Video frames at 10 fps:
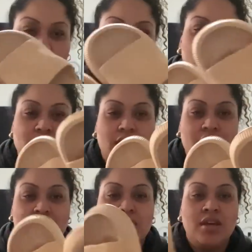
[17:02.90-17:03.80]
Can you guys see
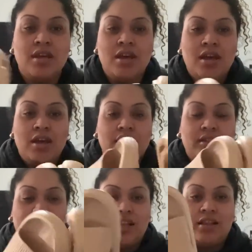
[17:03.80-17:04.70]
them?
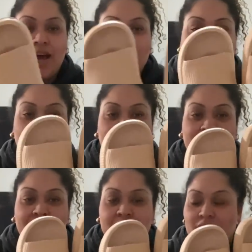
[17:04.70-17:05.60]
They're like,
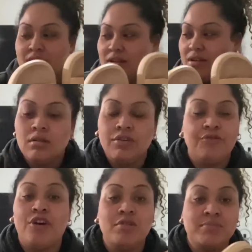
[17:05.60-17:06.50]
foam
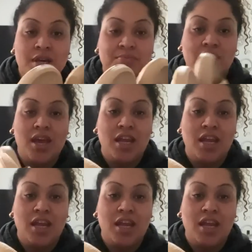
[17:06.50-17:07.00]
something.